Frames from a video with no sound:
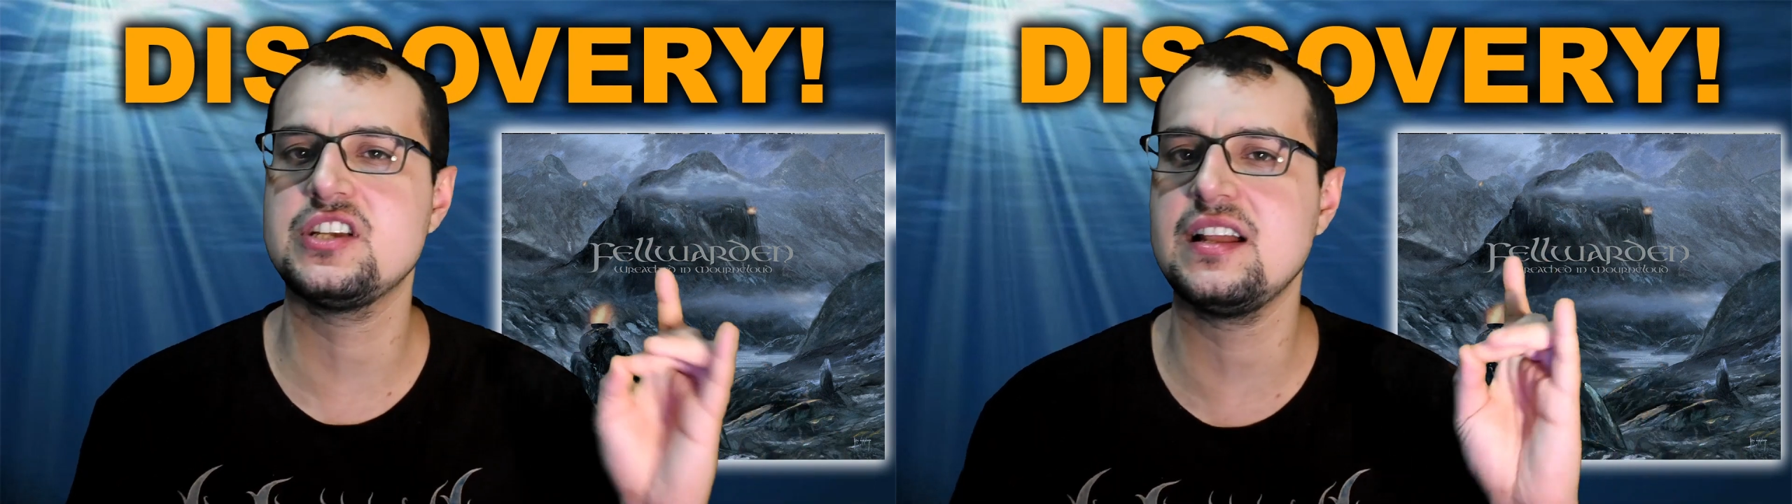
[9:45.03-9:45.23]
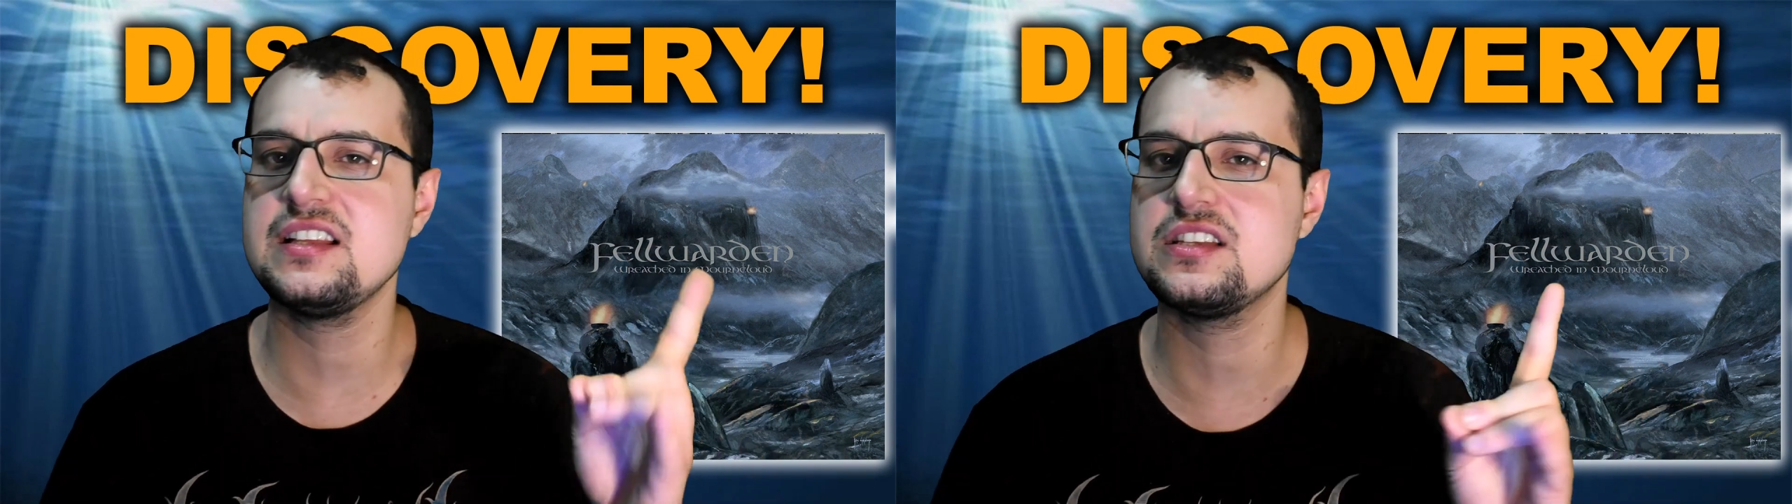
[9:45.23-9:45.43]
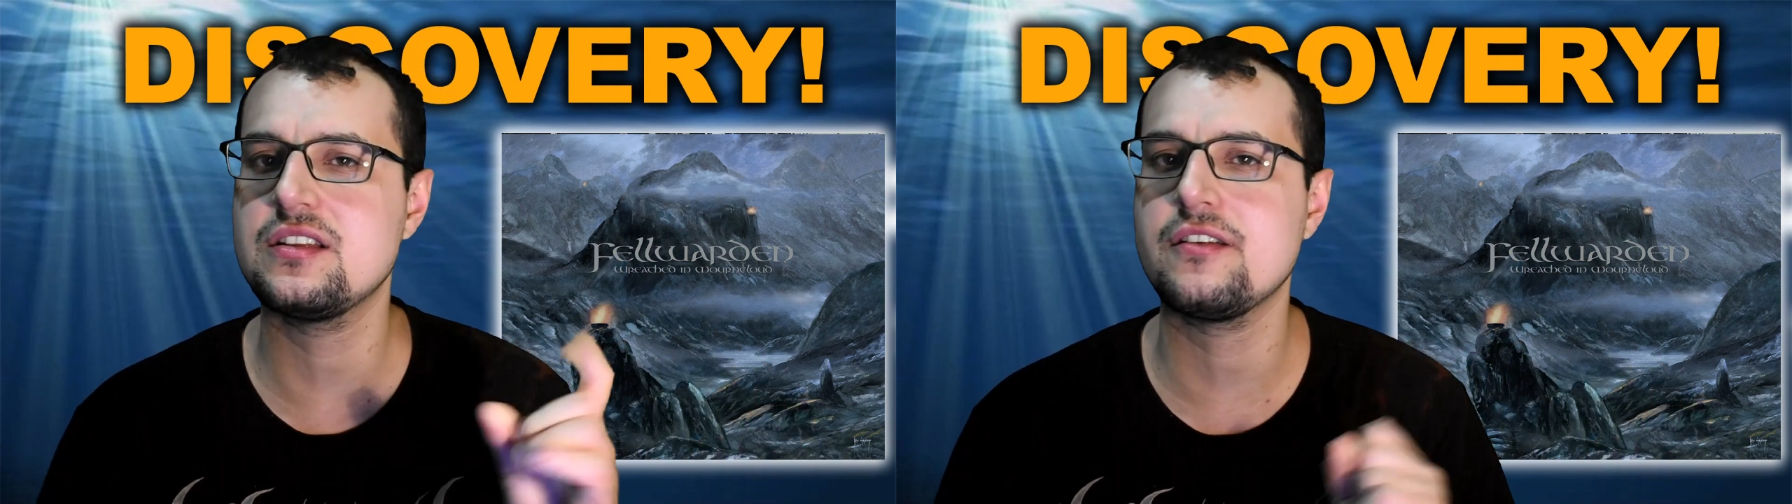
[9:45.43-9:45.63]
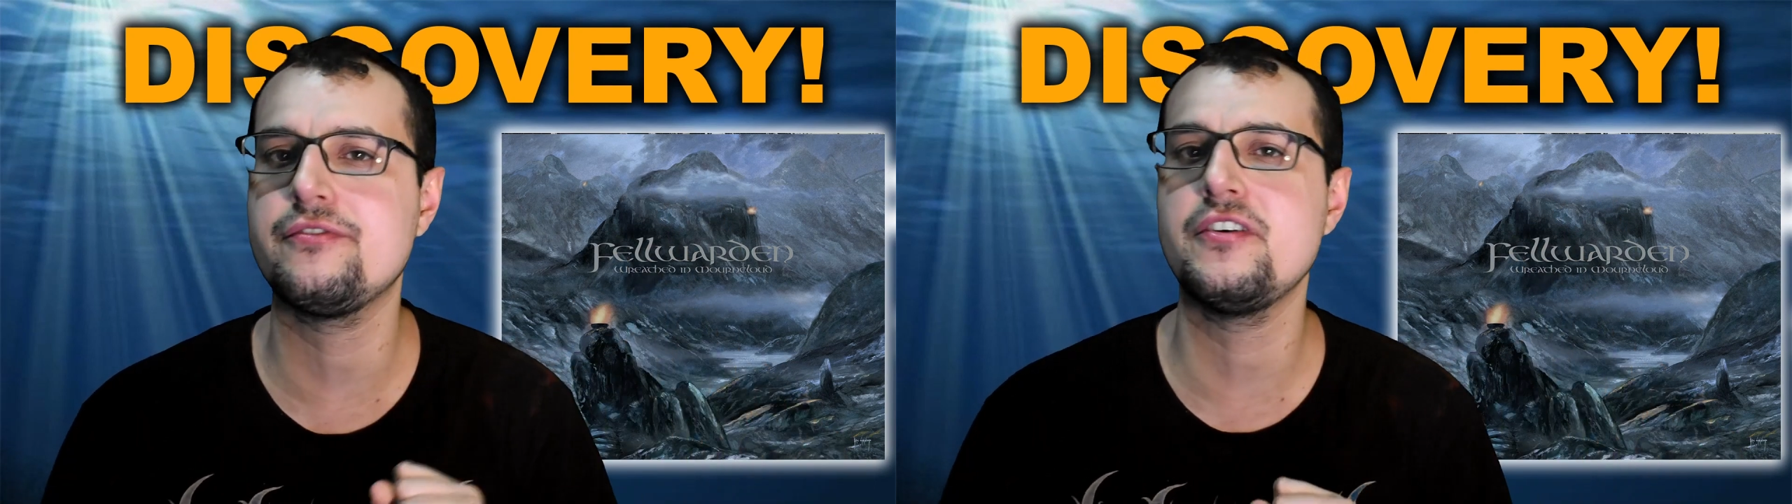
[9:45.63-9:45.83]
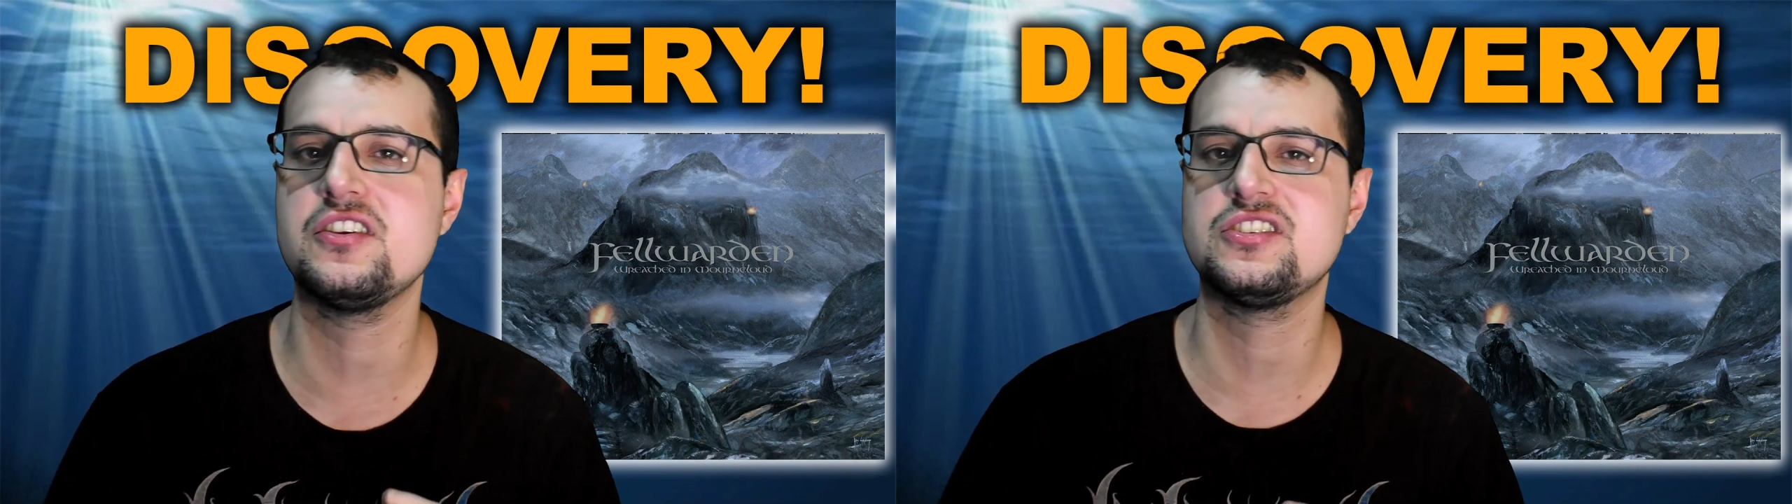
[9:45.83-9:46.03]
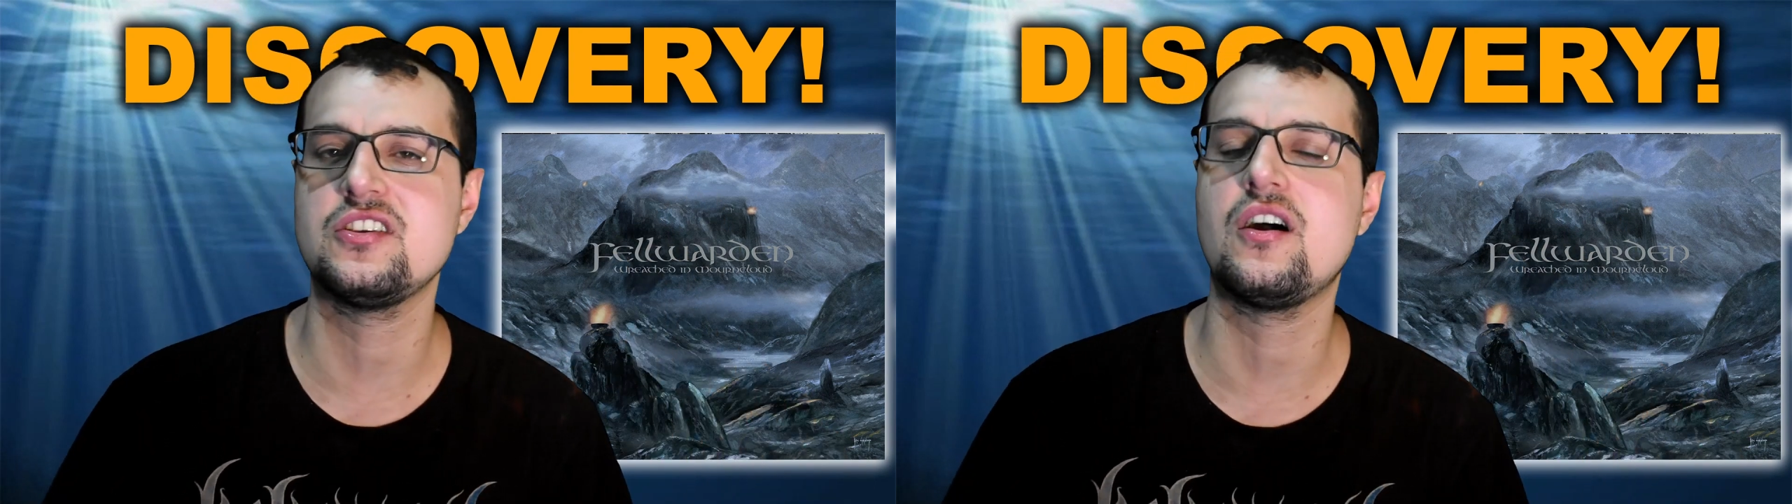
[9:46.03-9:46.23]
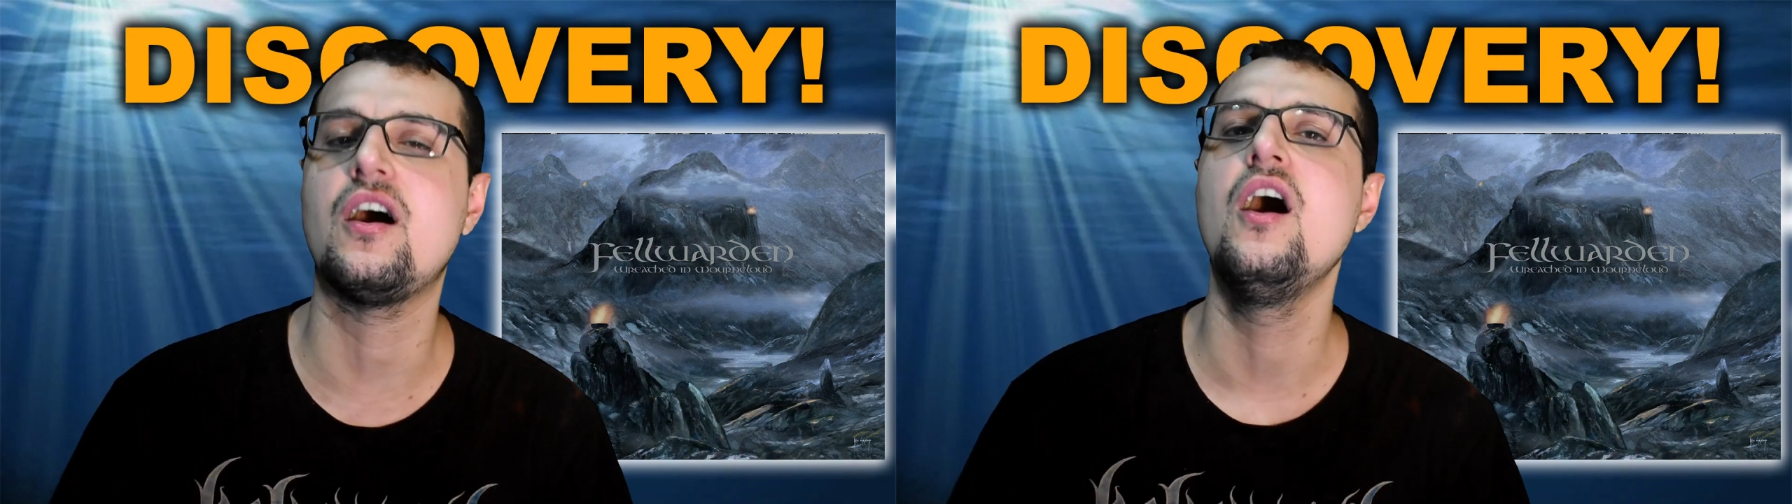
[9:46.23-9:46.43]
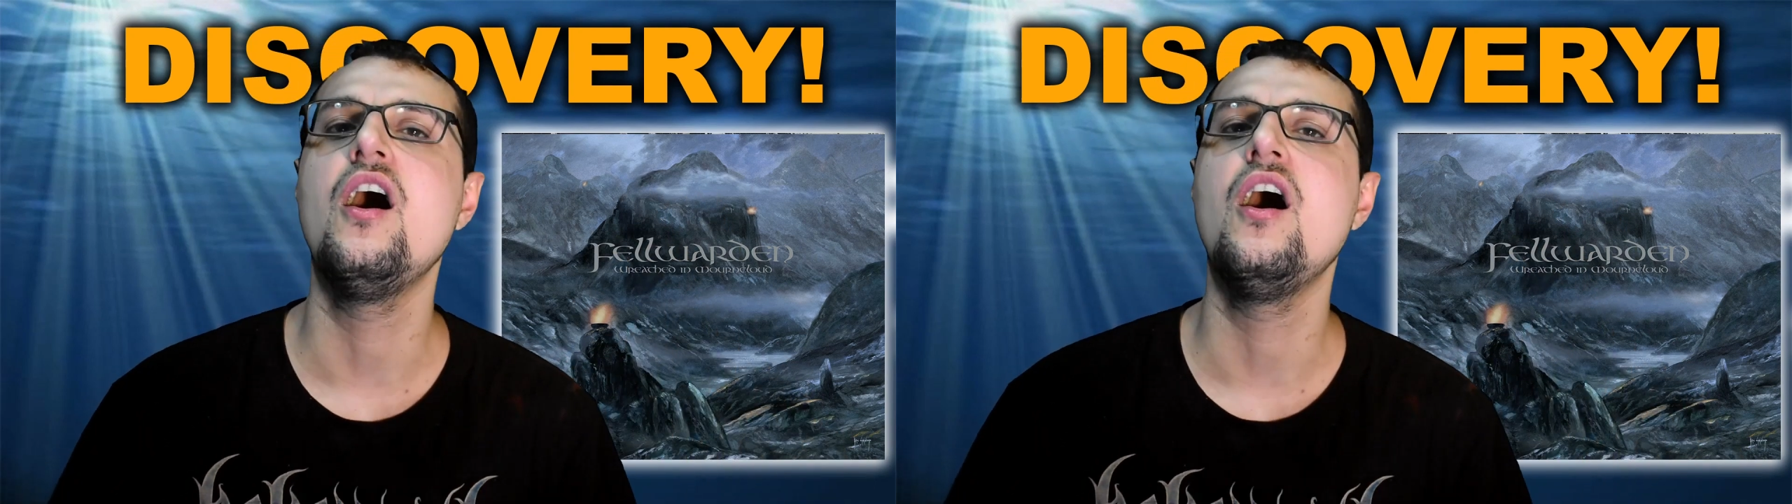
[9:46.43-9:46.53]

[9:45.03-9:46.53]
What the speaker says: you listen to the first song.